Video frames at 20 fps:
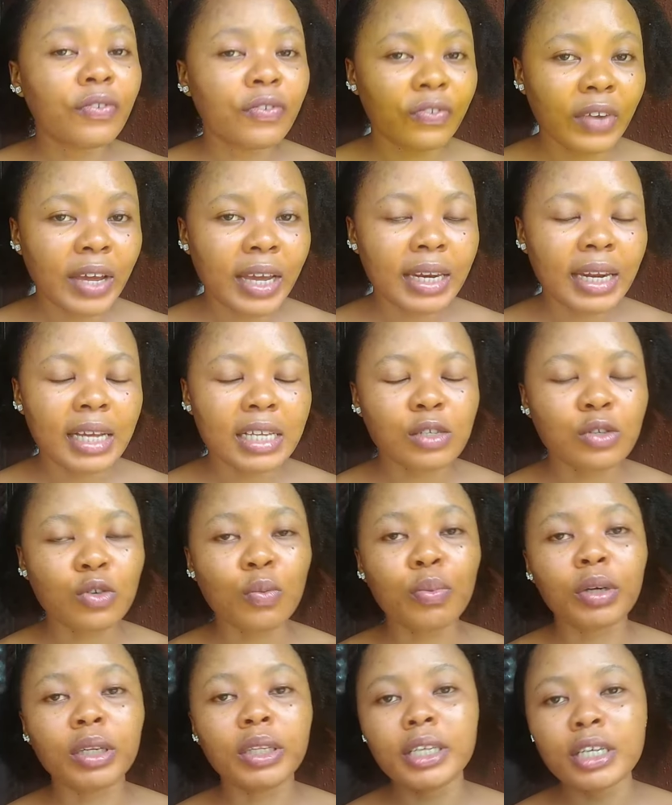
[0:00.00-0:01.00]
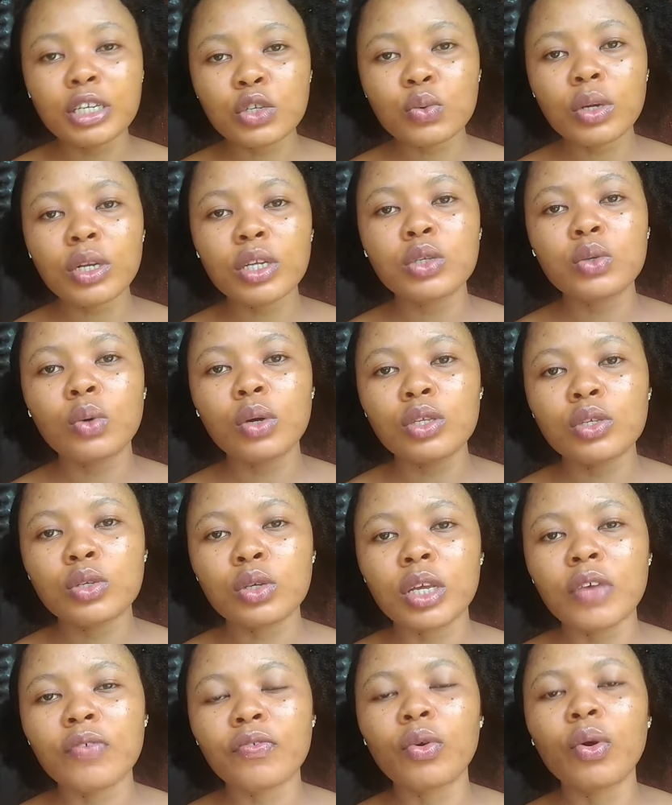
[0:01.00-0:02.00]
fairness. So but this one is going to
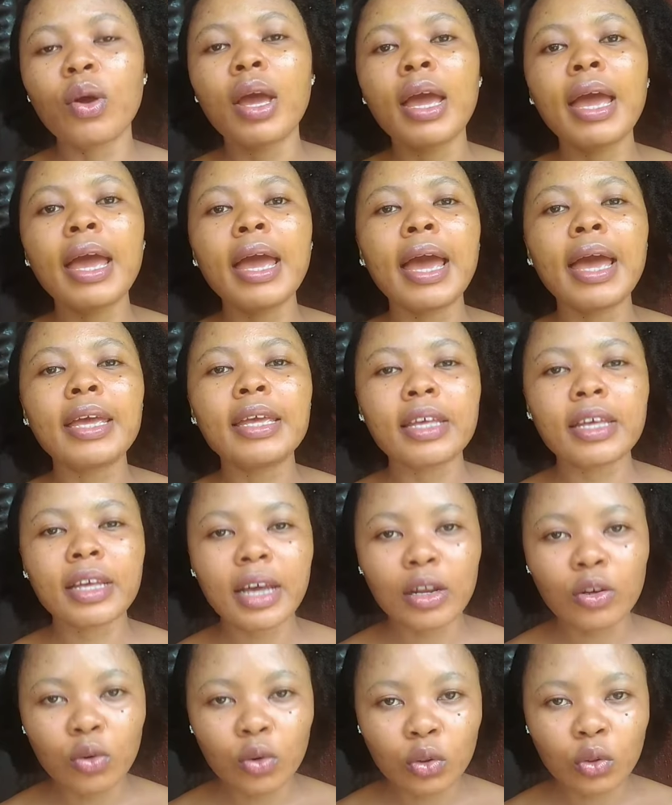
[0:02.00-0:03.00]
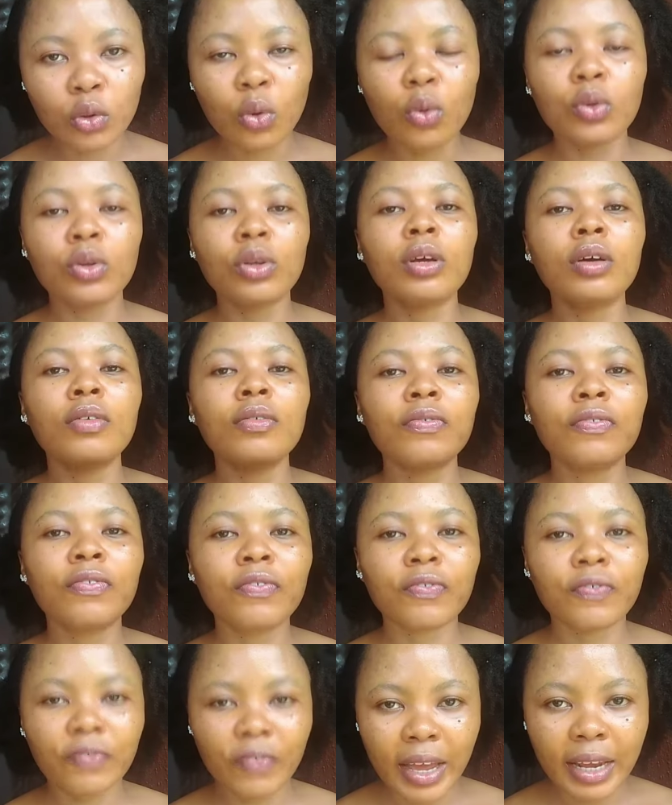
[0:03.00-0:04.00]
give you a yellow tone
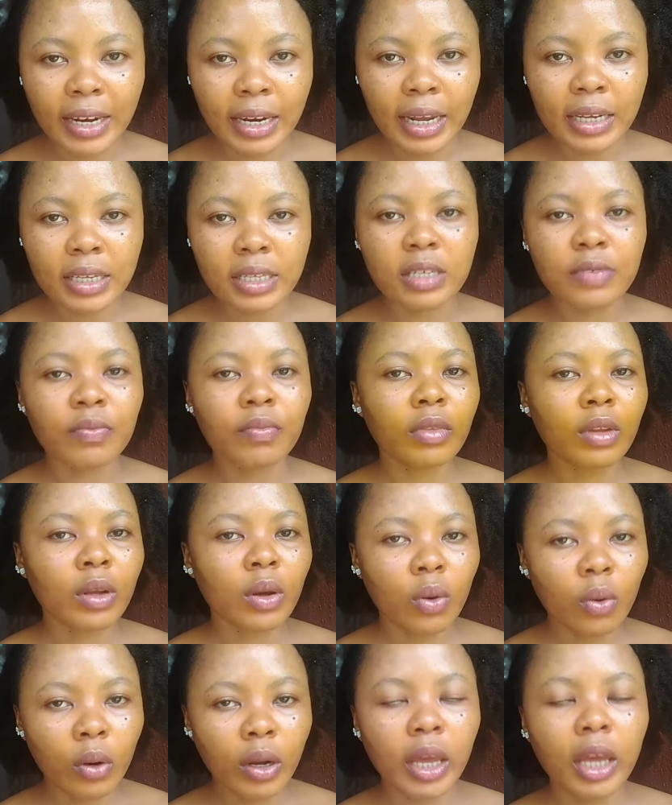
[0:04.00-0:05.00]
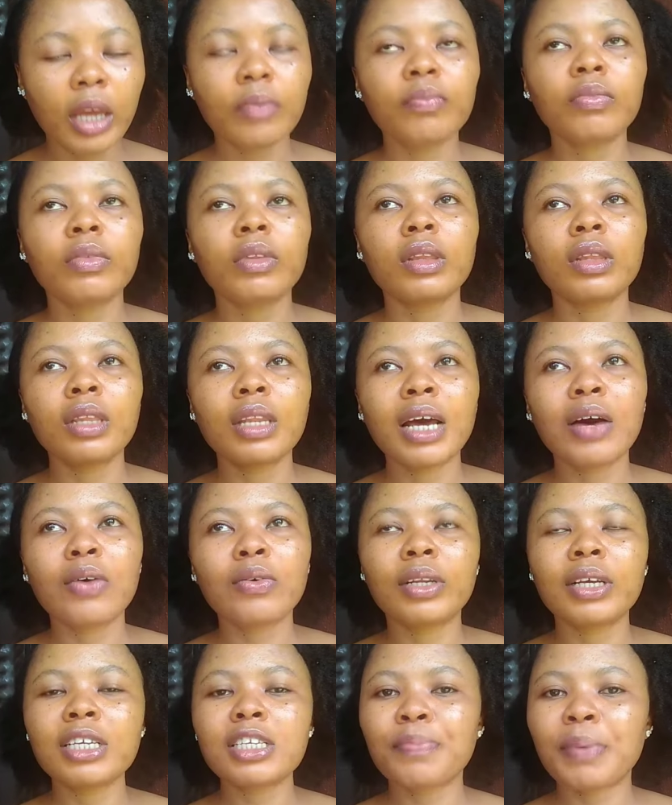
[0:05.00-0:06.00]
fairness. Okay, now
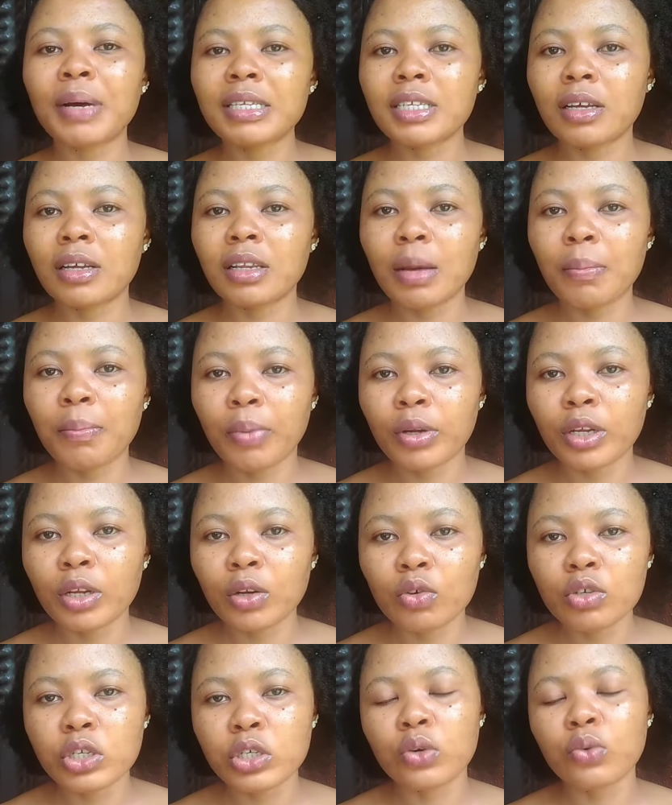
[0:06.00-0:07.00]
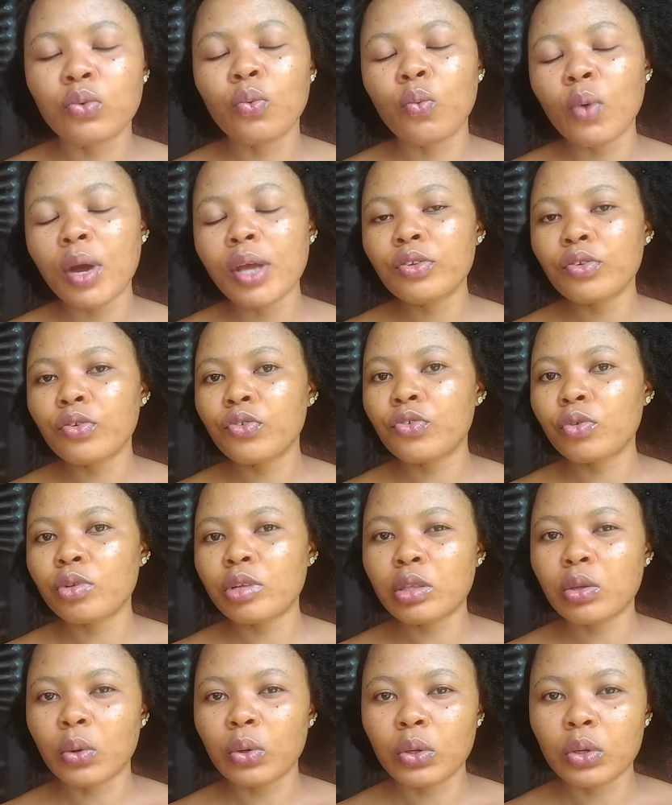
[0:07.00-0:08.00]
this particular body lotion, when you use
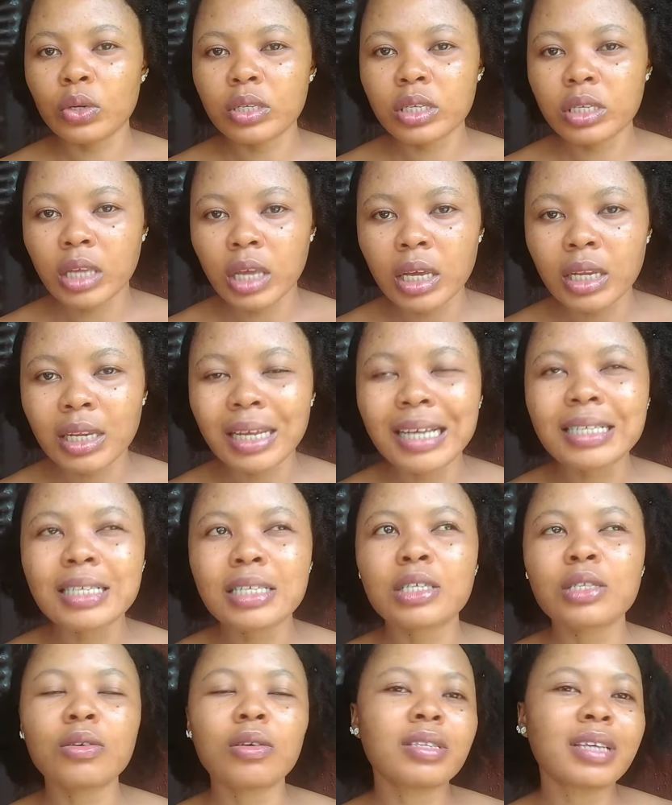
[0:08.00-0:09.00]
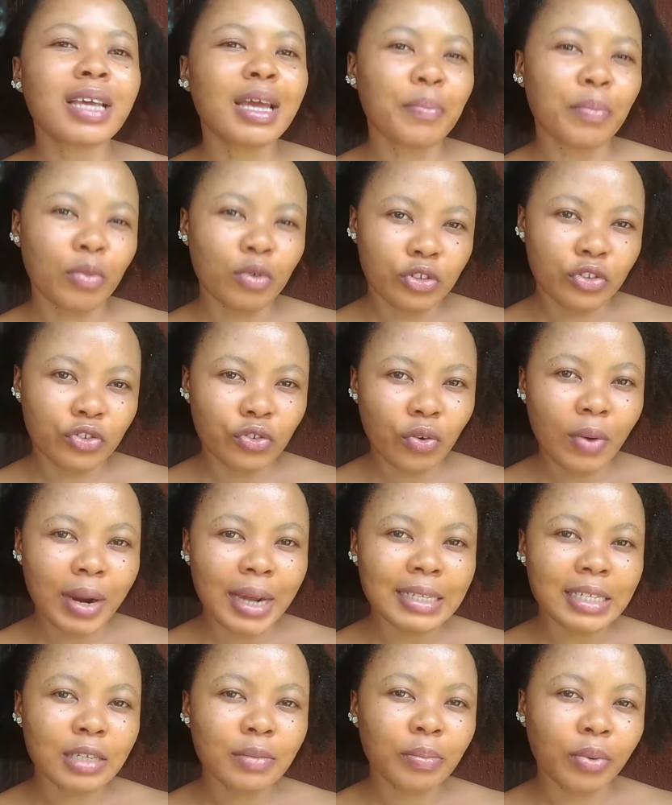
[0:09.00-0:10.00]
it on your skin, it is not a
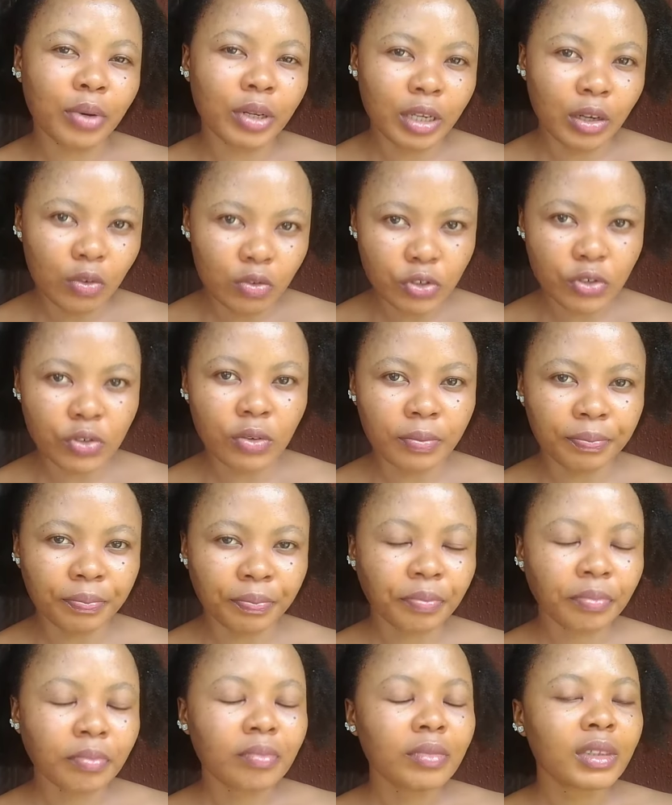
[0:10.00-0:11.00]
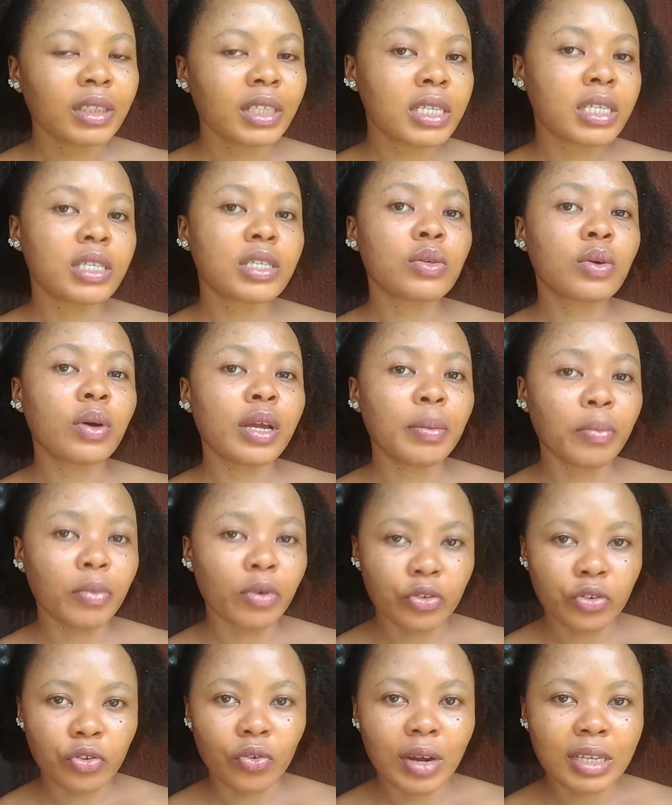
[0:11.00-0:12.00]
moisturizing body lotion. This is not a
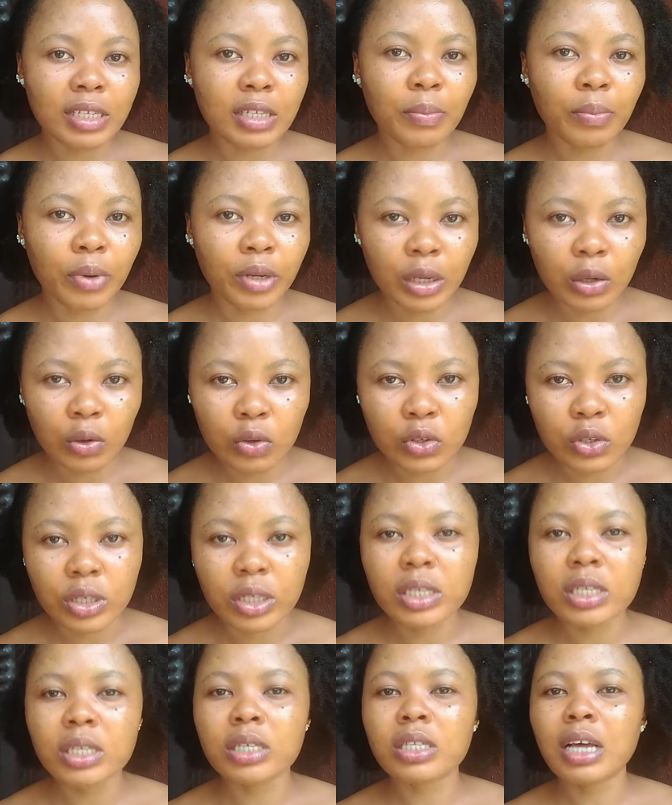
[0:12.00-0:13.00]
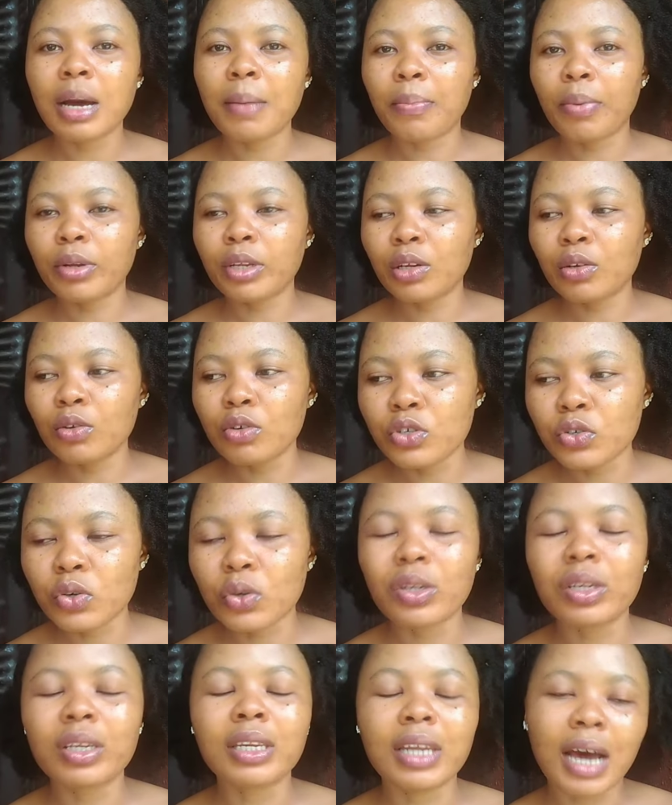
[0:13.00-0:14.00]
moisturizing body lotion. This is that body
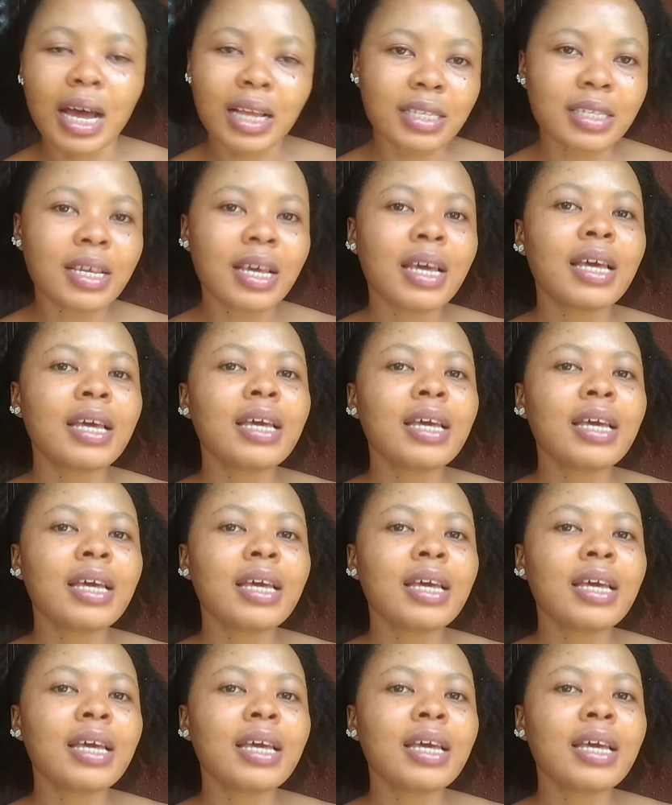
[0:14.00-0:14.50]
lotion that